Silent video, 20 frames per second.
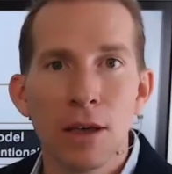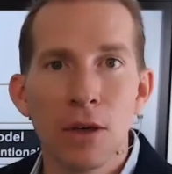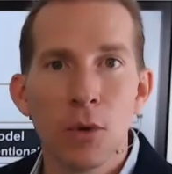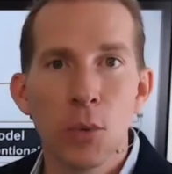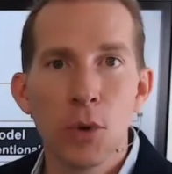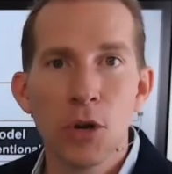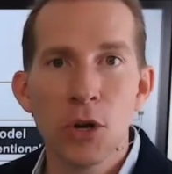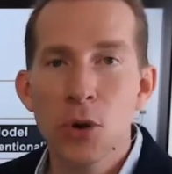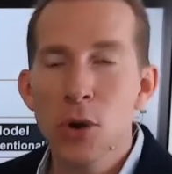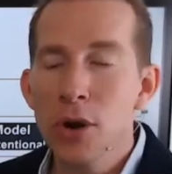
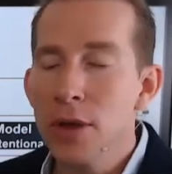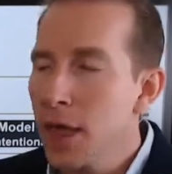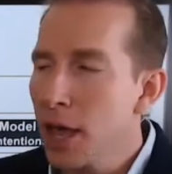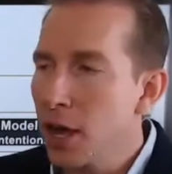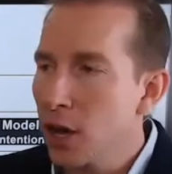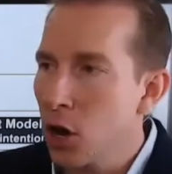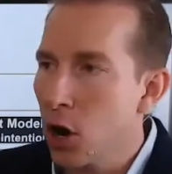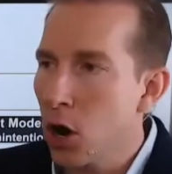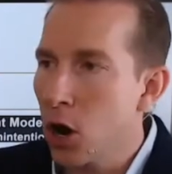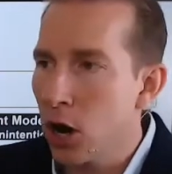When you're in
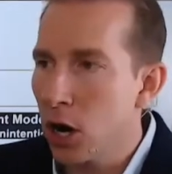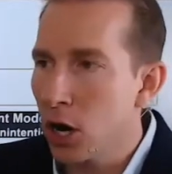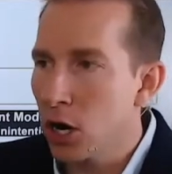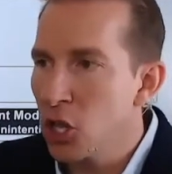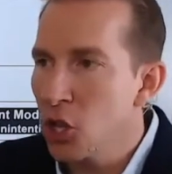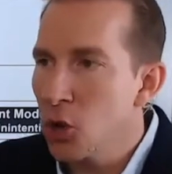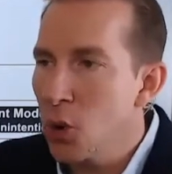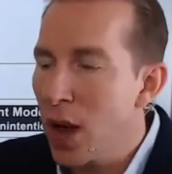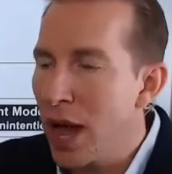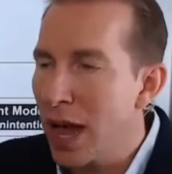that car,
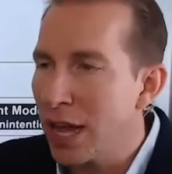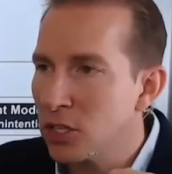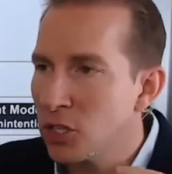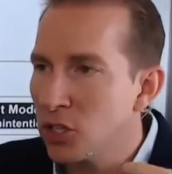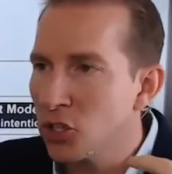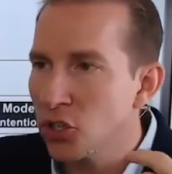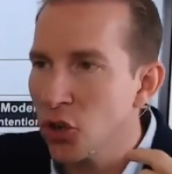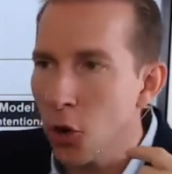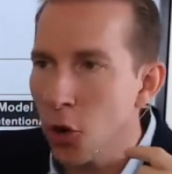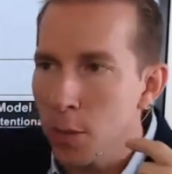you had
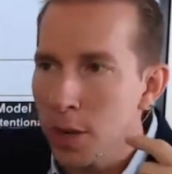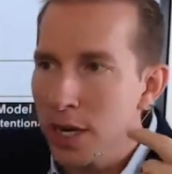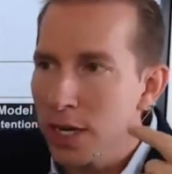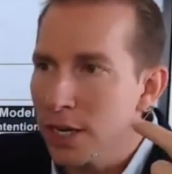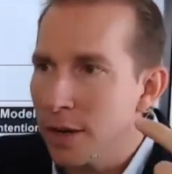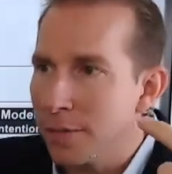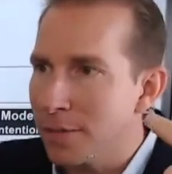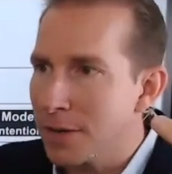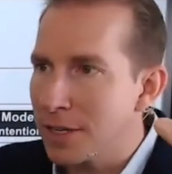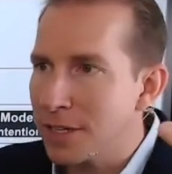so many
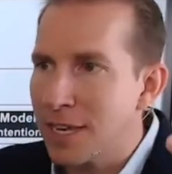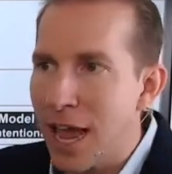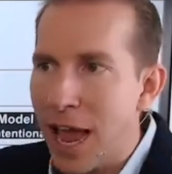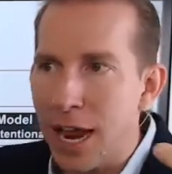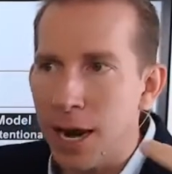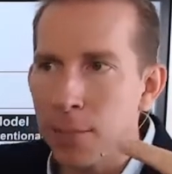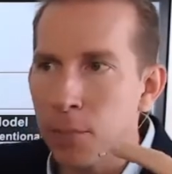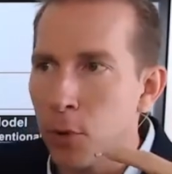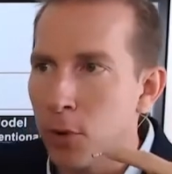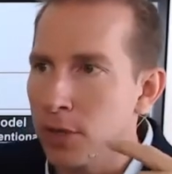different
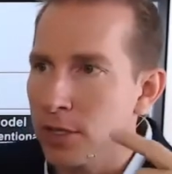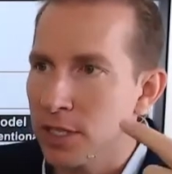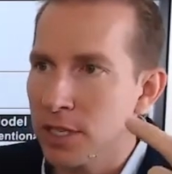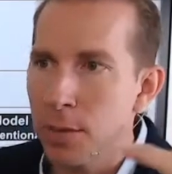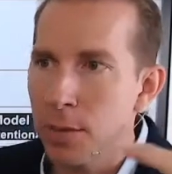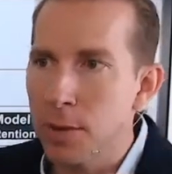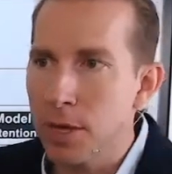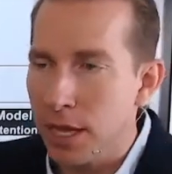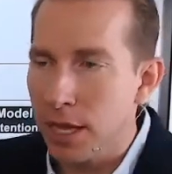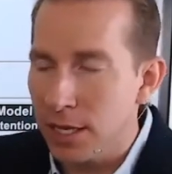data points
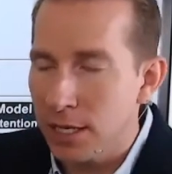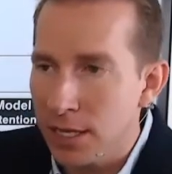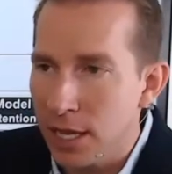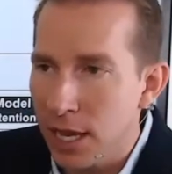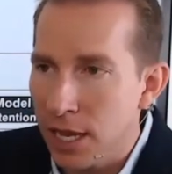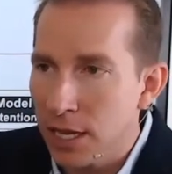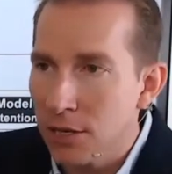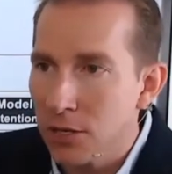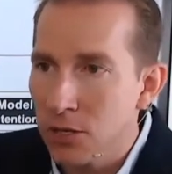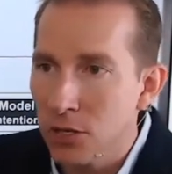coming in,
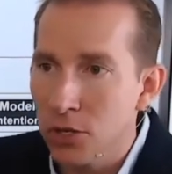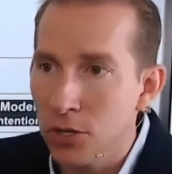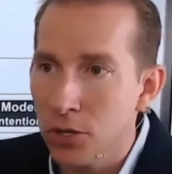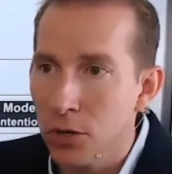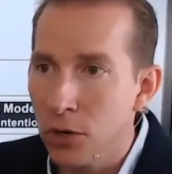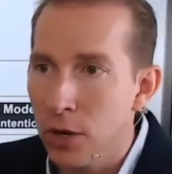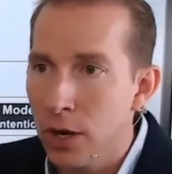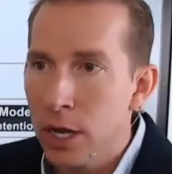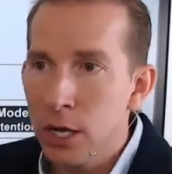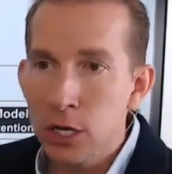10 and
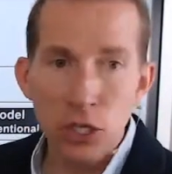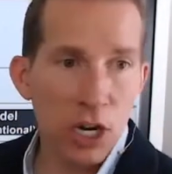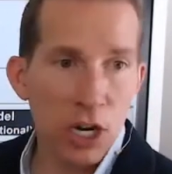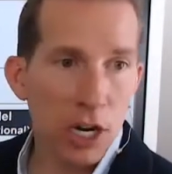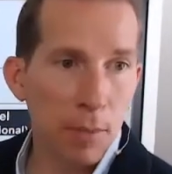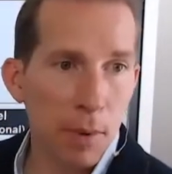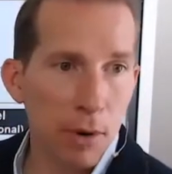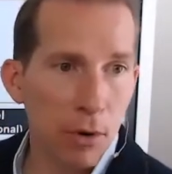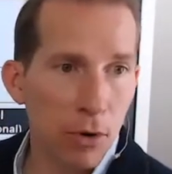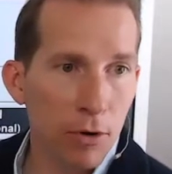2, check
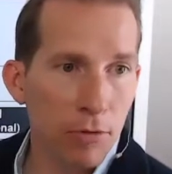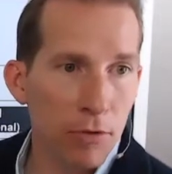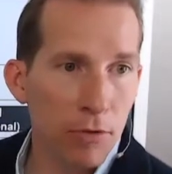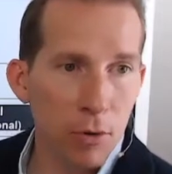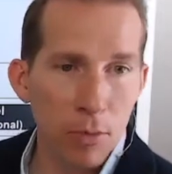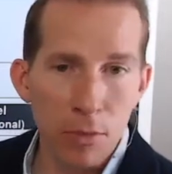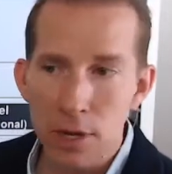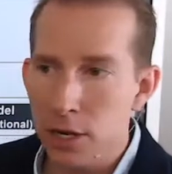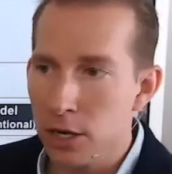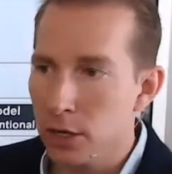my rearview
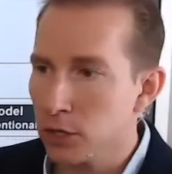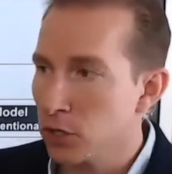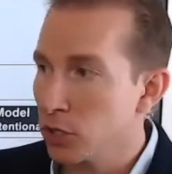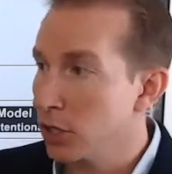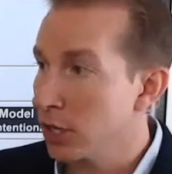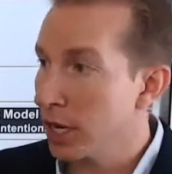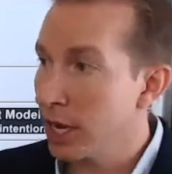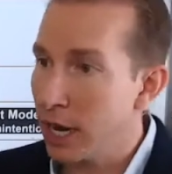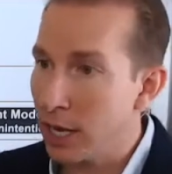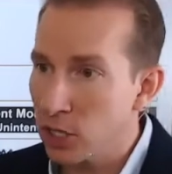mirrors.
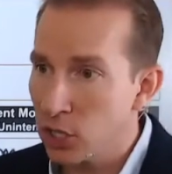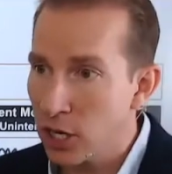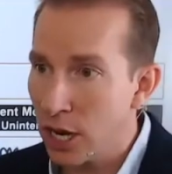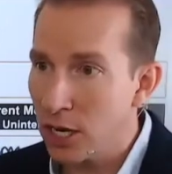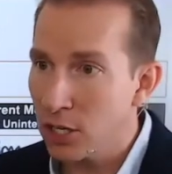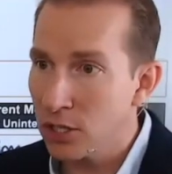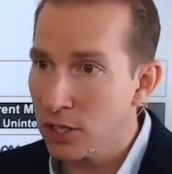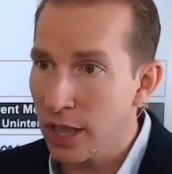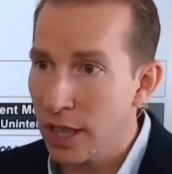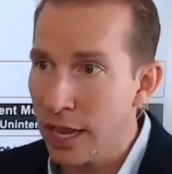Can I
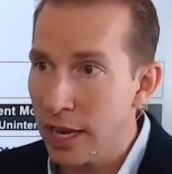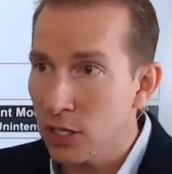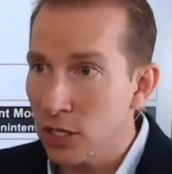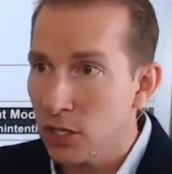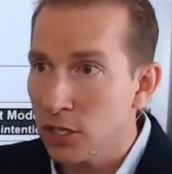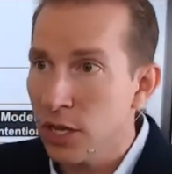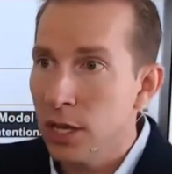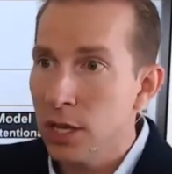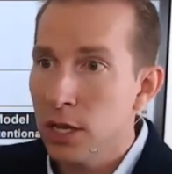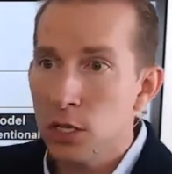change
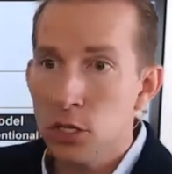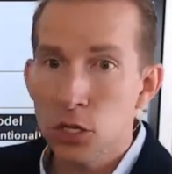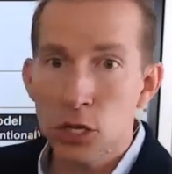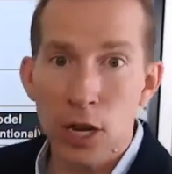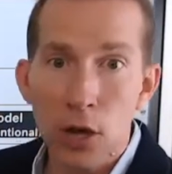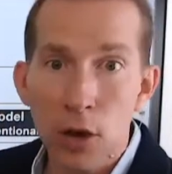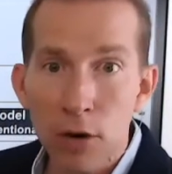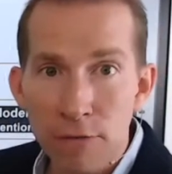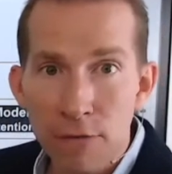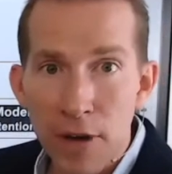lanes? Should I
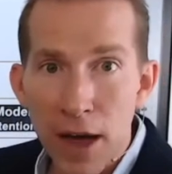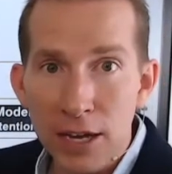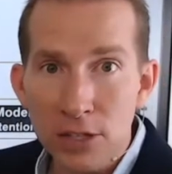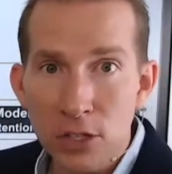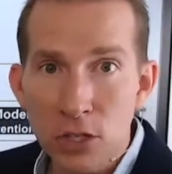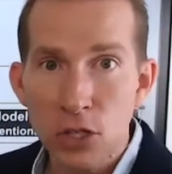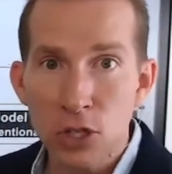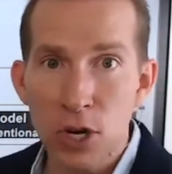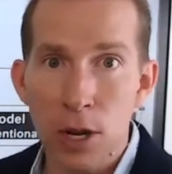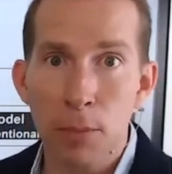go
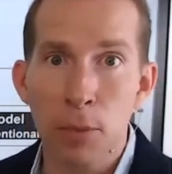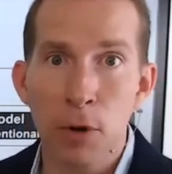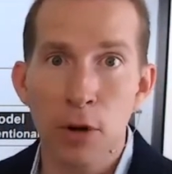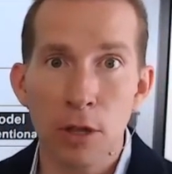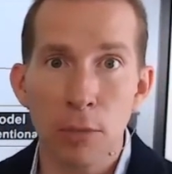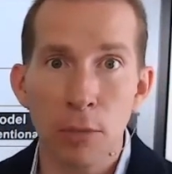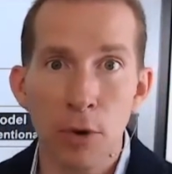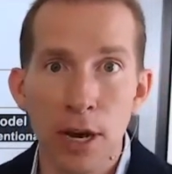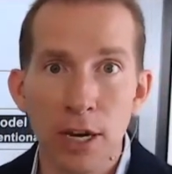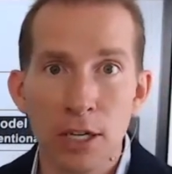faster? Should I put on the
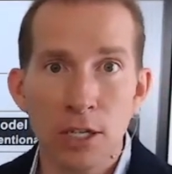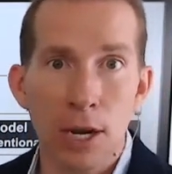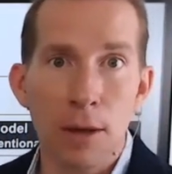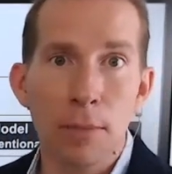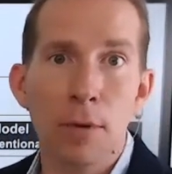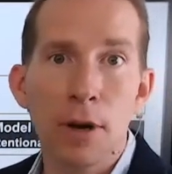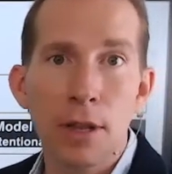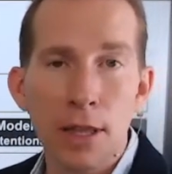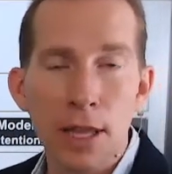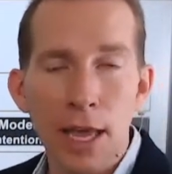brakes? Should I
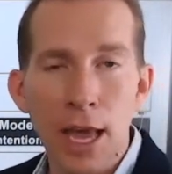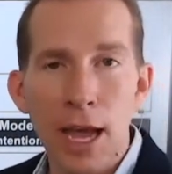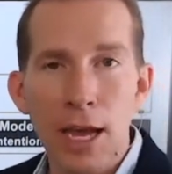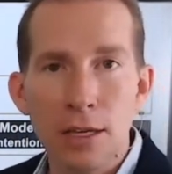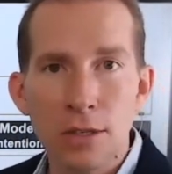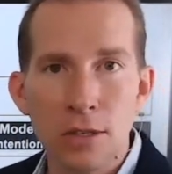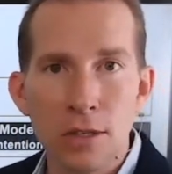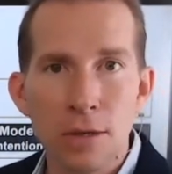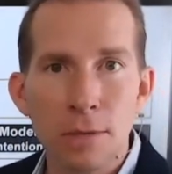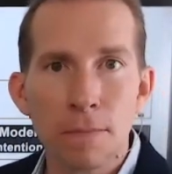put on the
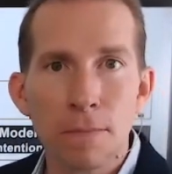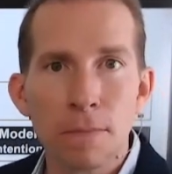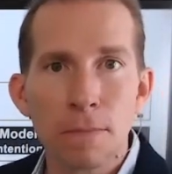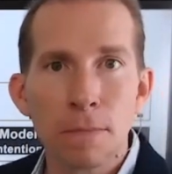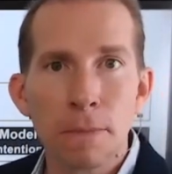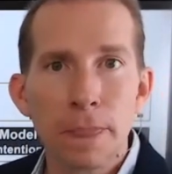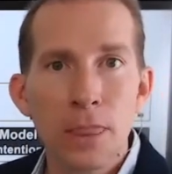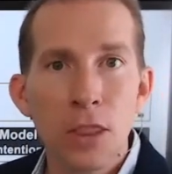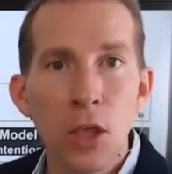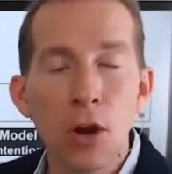gas?
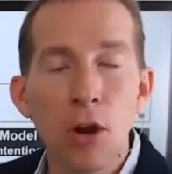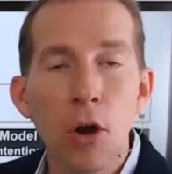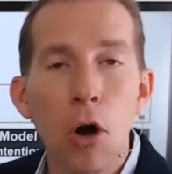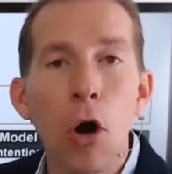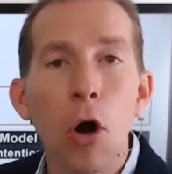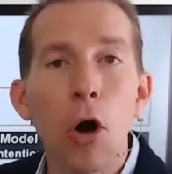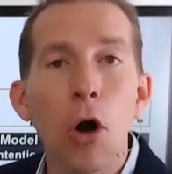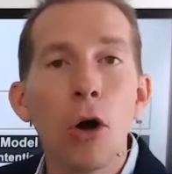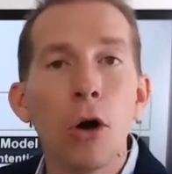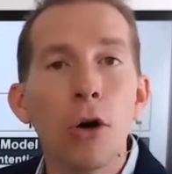You had
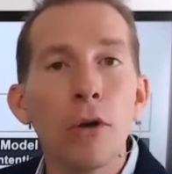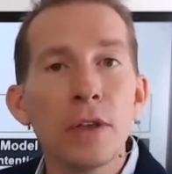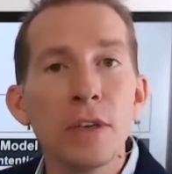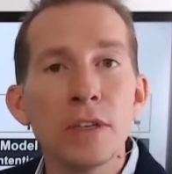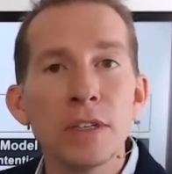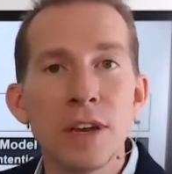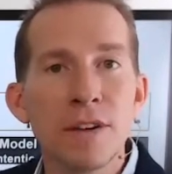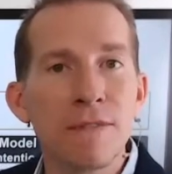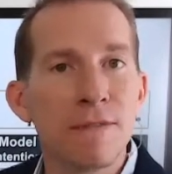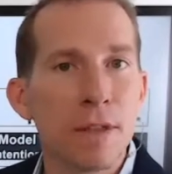all these
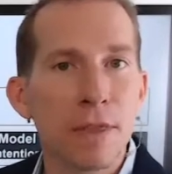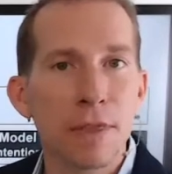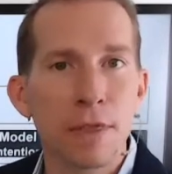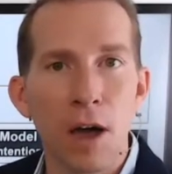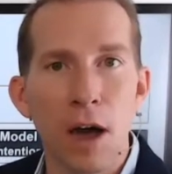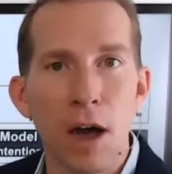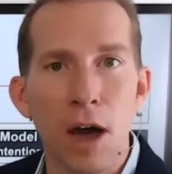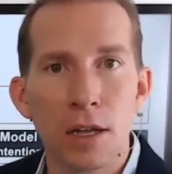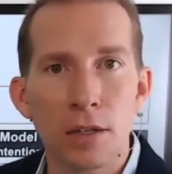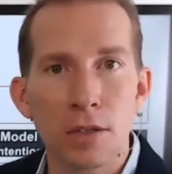different
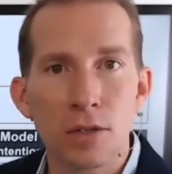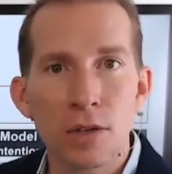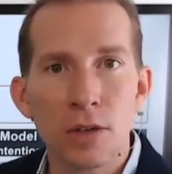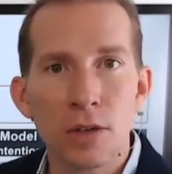thoughts.